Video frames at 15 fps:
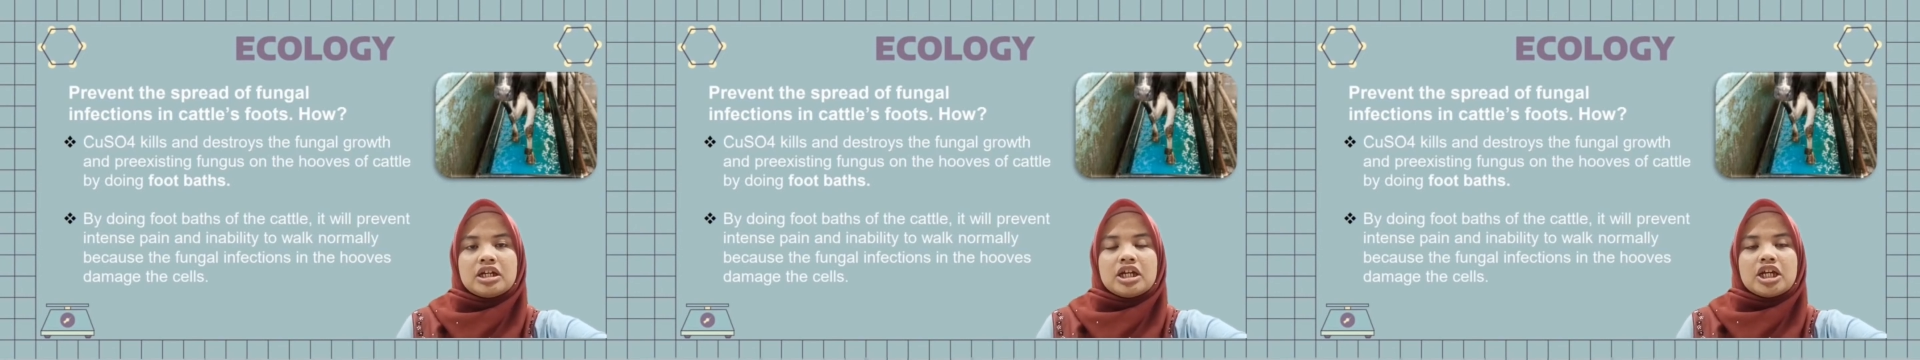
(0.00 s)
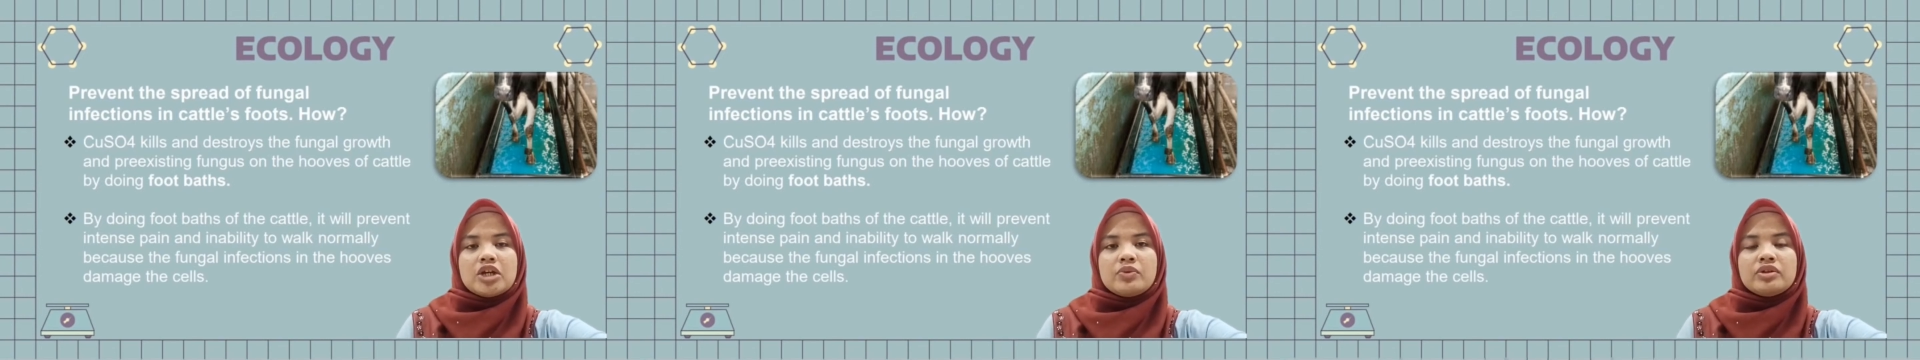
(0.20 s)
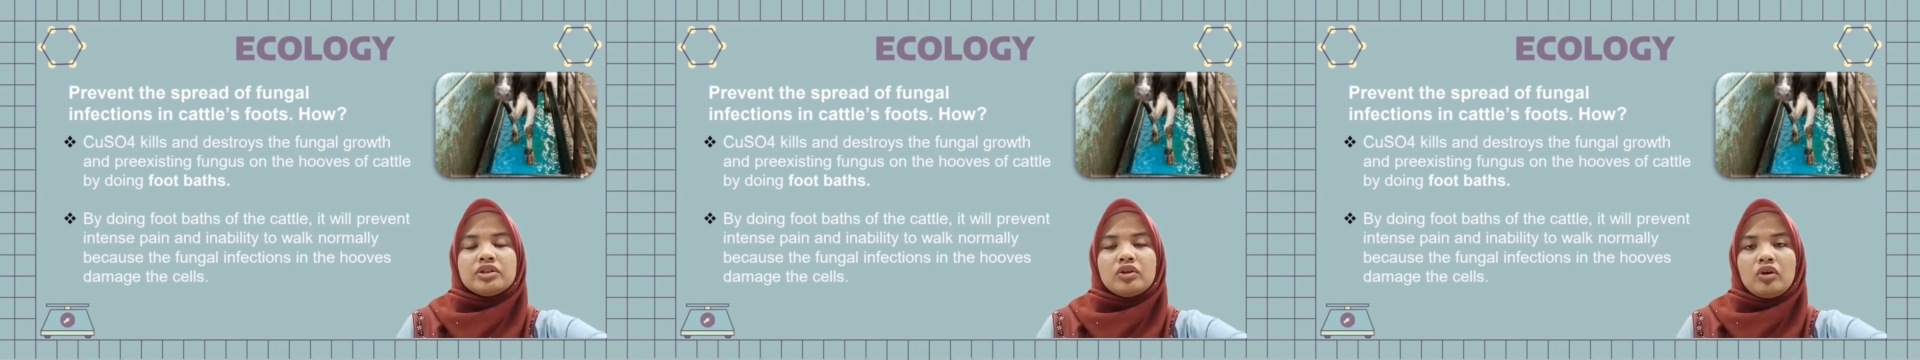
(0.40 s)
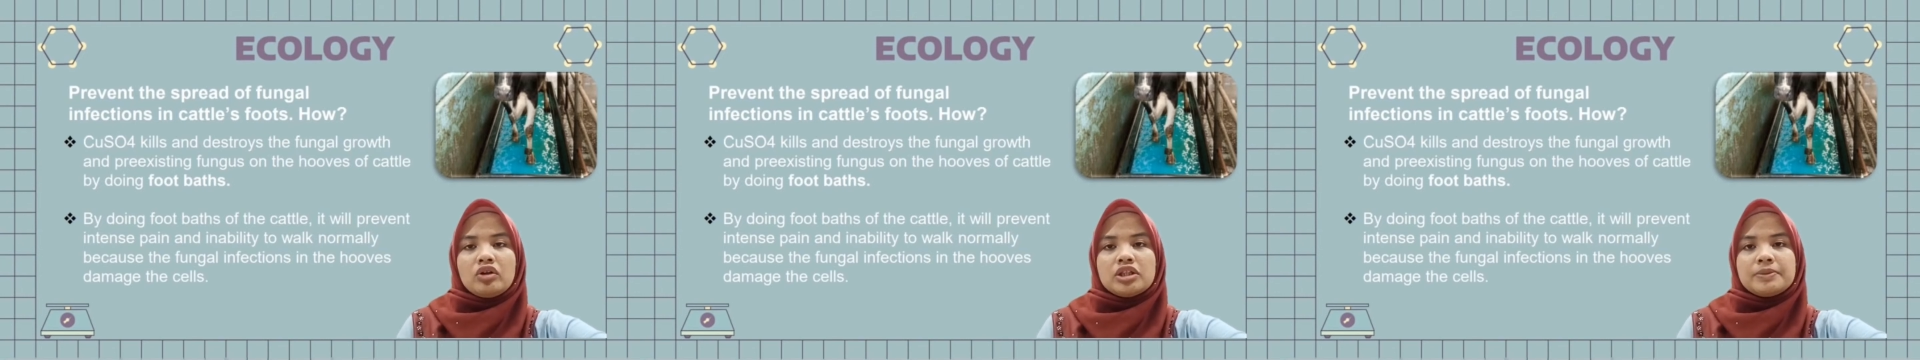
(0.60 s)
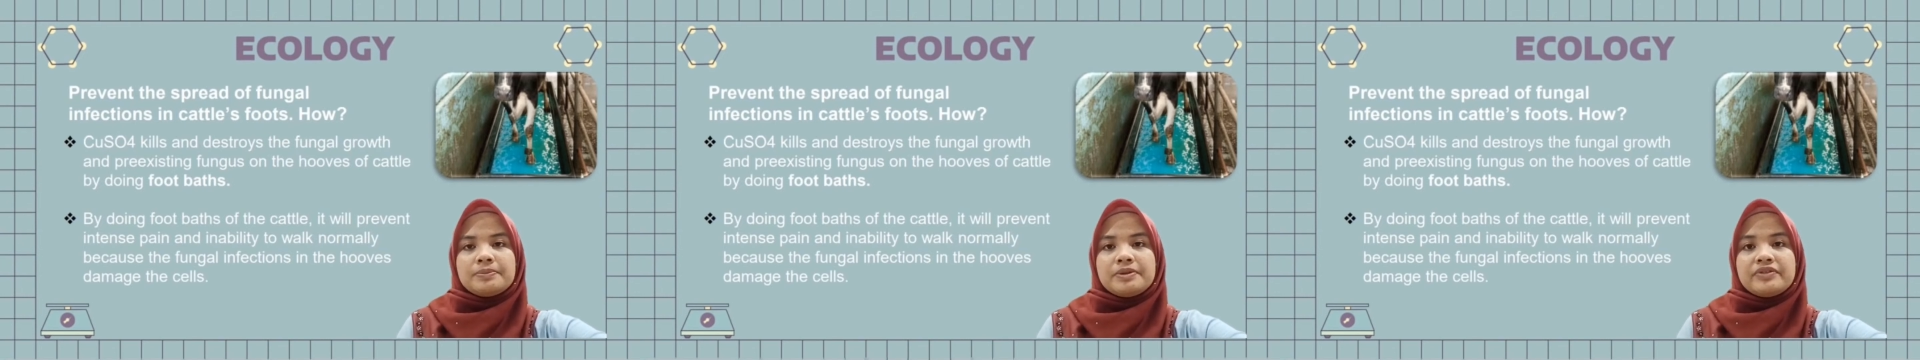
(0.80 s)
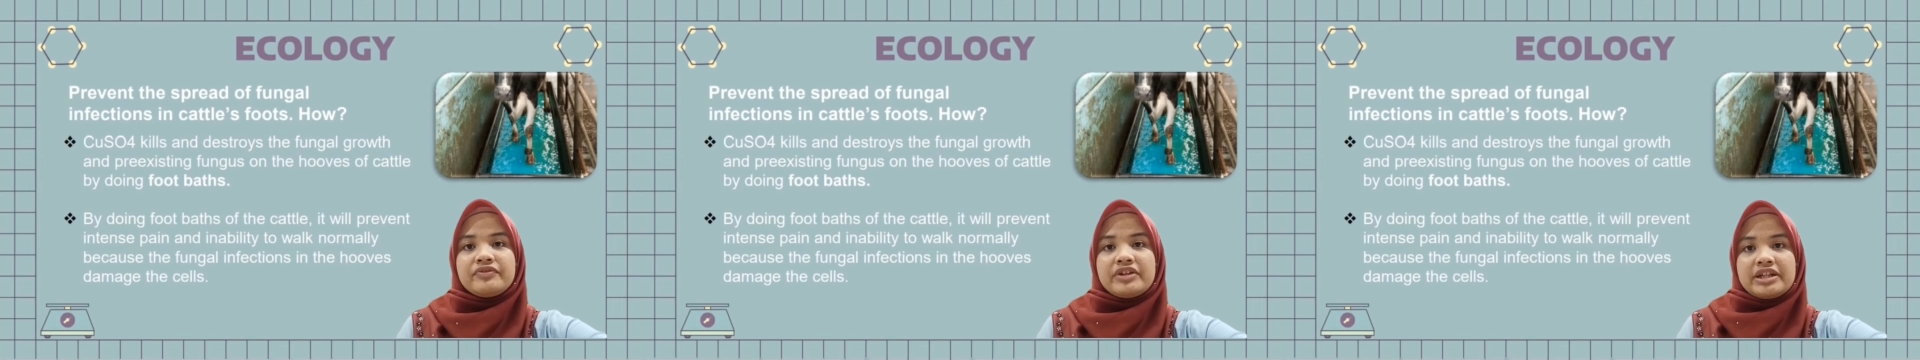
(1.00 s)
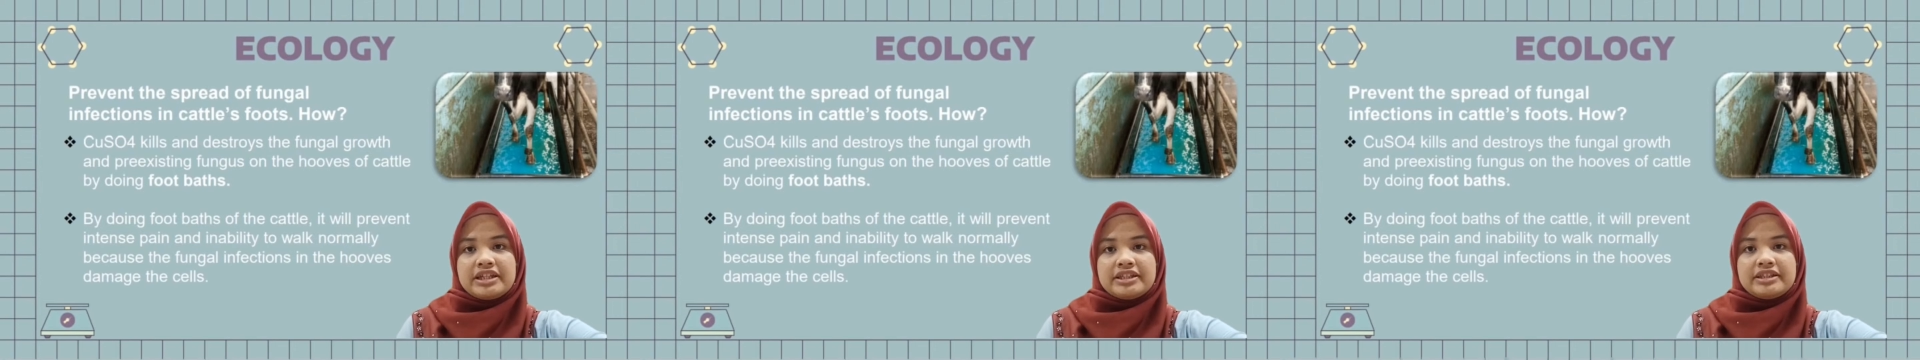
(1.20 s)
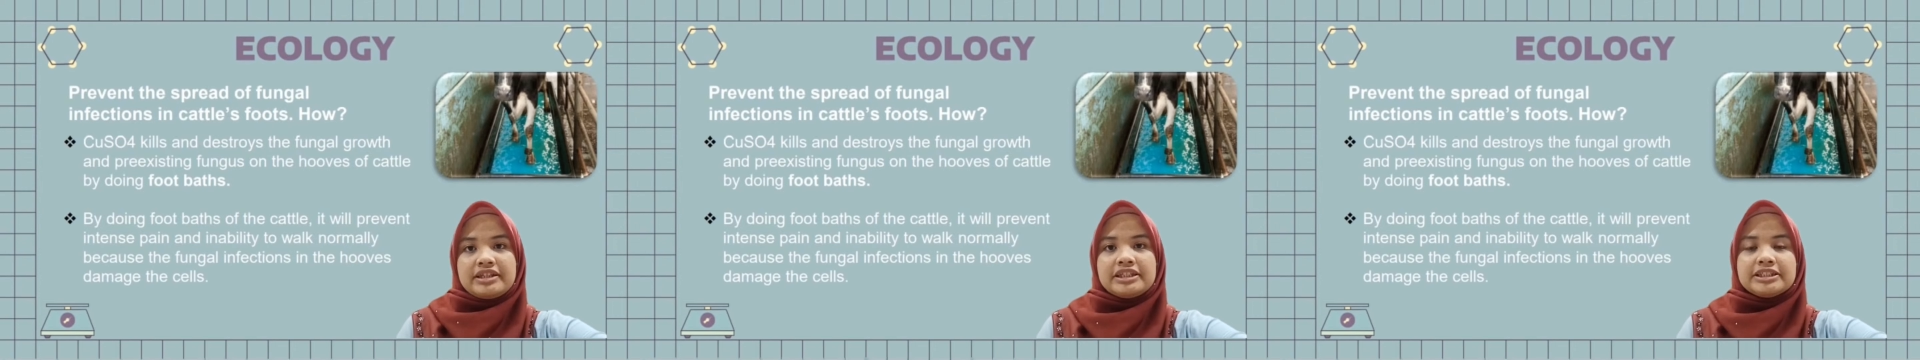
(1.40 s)
it will not only prevent
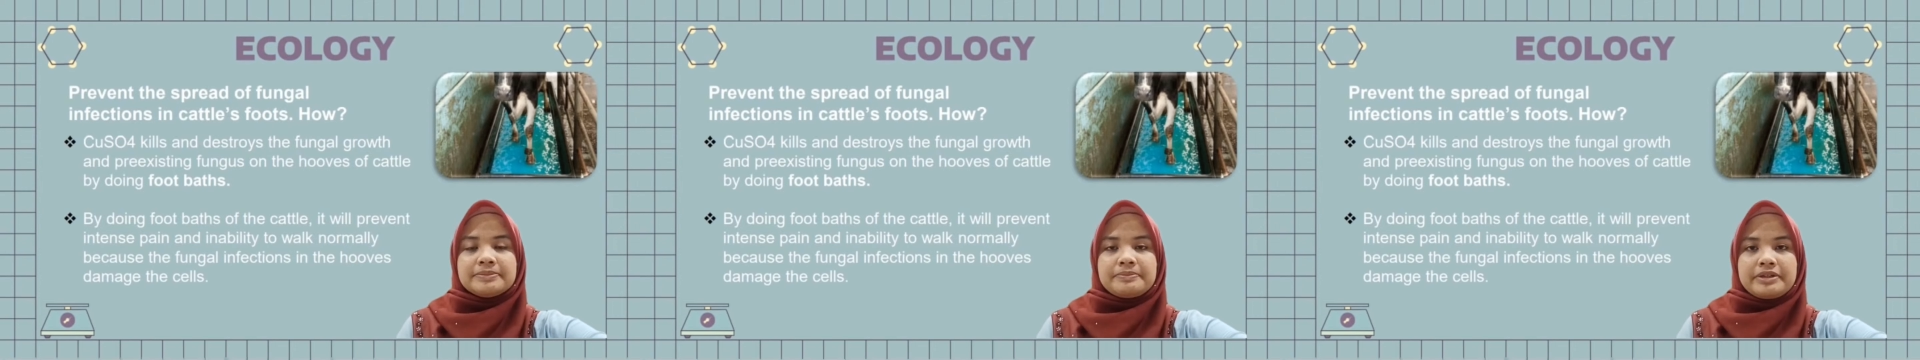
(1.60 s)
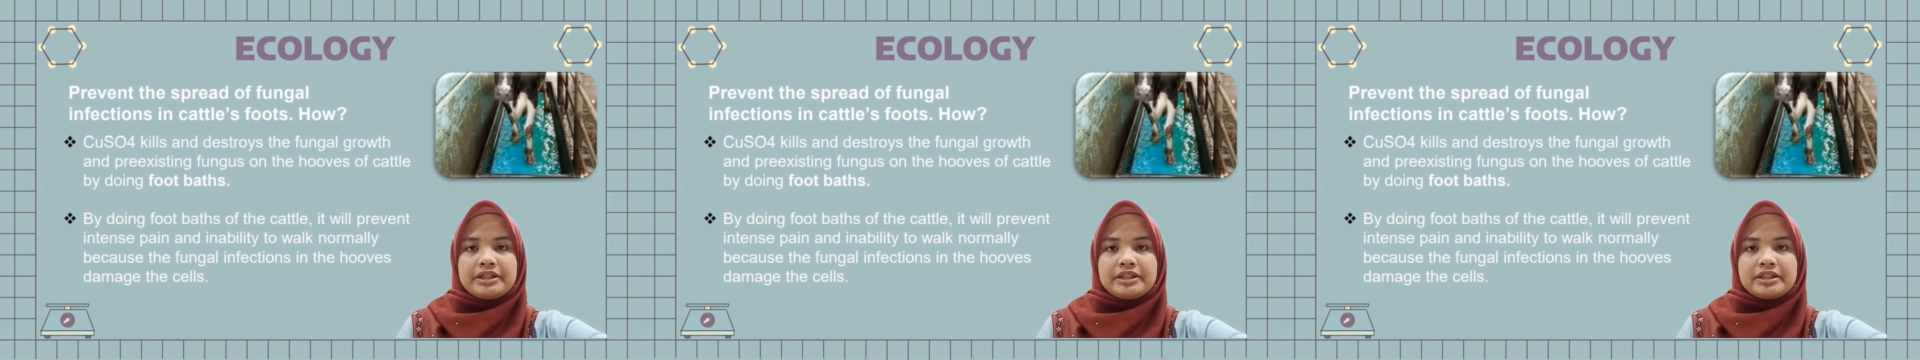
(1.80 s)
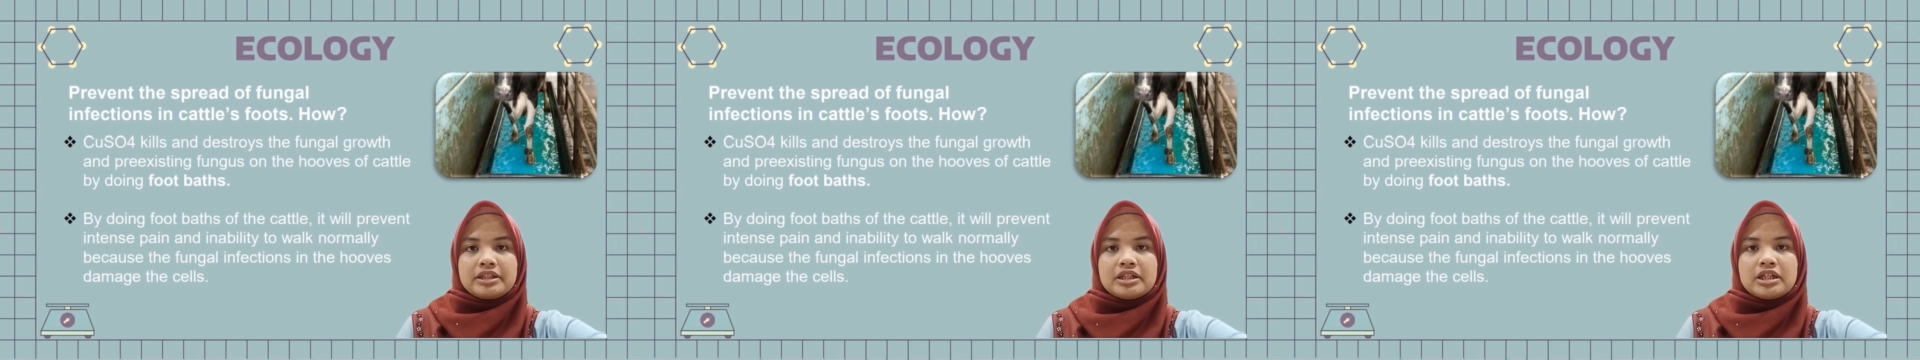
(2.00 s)
intense pain,